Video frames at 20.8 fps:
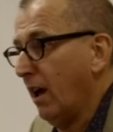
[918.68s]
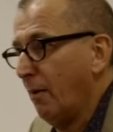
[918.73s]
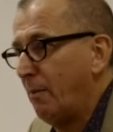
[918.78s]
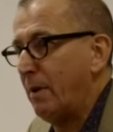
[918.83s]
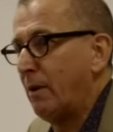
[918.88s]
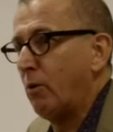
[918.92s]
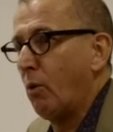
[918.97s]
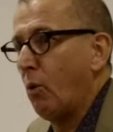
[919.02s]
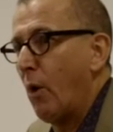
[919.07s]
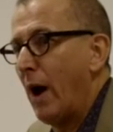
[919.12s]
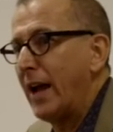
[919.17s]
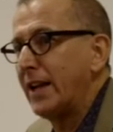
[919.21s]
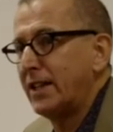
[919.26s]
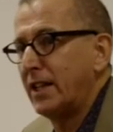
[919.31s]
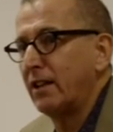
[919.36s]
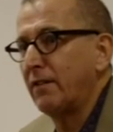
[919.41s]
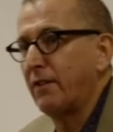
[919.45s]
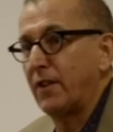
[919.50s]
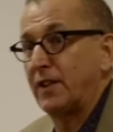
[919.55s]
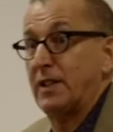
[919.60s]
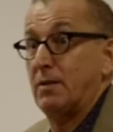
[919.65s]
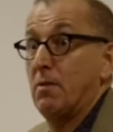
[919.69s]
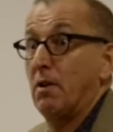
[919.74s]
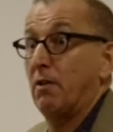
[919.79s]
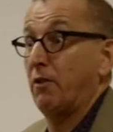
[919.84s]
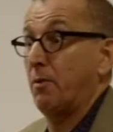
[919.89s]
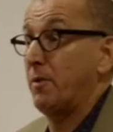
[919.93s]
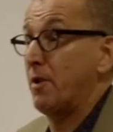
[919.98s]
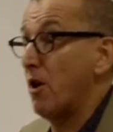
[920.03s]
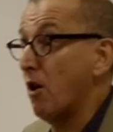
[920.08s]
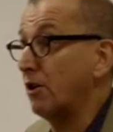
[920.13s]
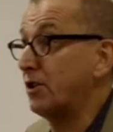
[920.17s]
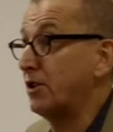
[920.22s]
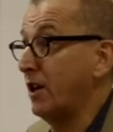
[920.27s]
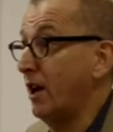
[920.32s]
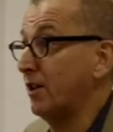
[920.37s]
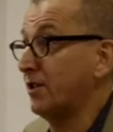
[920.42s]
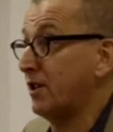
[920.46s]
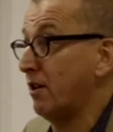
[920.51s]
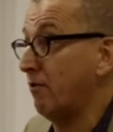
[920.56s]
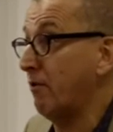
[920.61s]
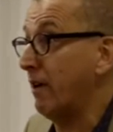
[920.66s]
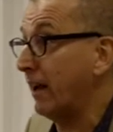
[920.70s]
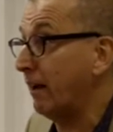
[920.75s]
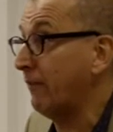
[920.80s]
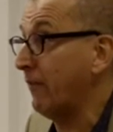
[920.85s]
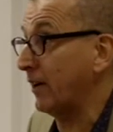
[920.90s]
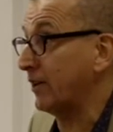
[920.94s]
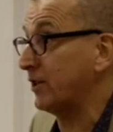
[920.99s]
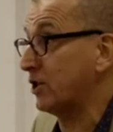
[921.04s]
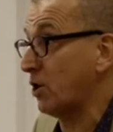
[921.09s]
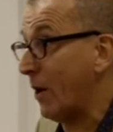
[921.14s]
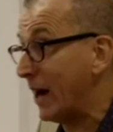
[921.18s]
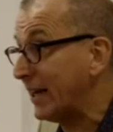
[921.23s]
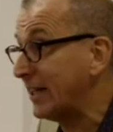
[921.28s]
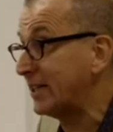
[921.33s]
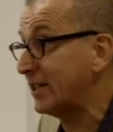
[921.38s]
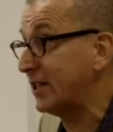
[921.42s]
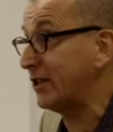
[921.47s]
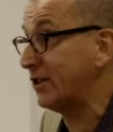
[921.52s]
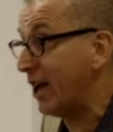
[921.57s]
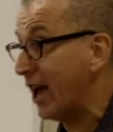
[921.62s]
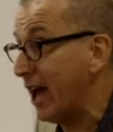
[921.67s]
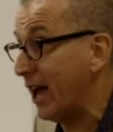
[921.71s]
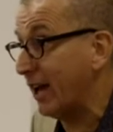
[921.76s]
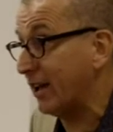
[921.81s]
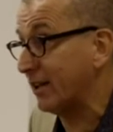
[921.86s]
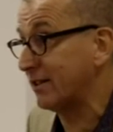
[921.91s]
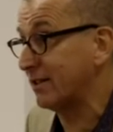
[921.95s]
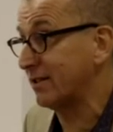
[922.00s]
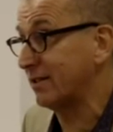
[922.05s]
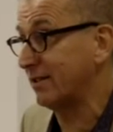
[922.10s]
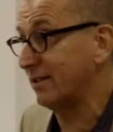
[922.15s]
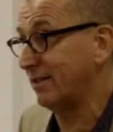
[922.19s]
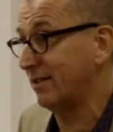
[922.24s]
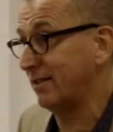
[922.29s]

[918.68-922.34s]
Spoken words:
been waiting for someone from your church to ring for 20 years.